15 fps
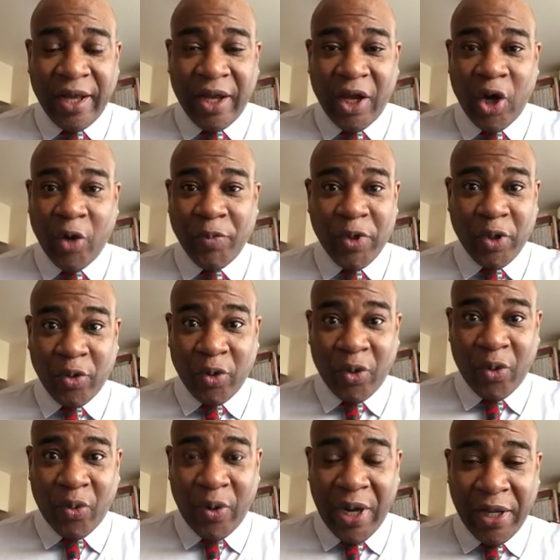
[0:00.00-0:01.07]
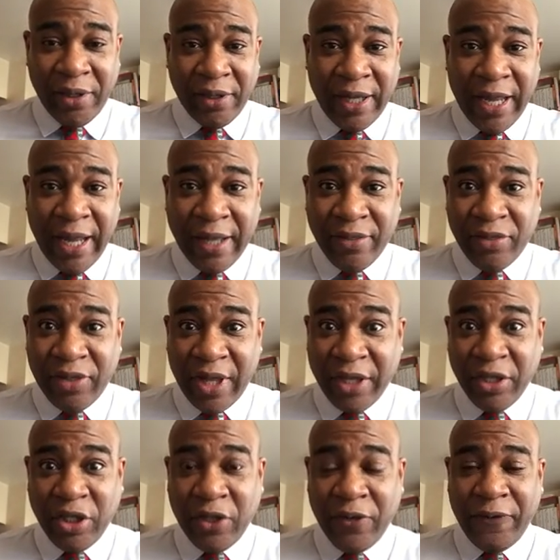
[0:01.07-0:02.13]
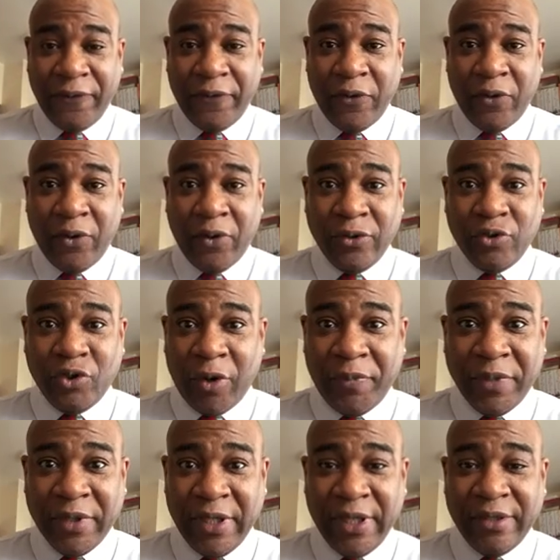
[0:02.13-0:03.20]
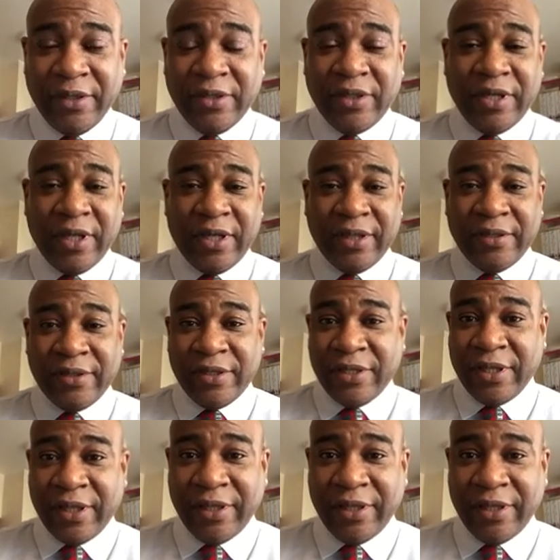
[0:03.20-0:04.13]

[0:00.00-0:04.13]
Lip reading: I hope you're all well and thank you for dropping in and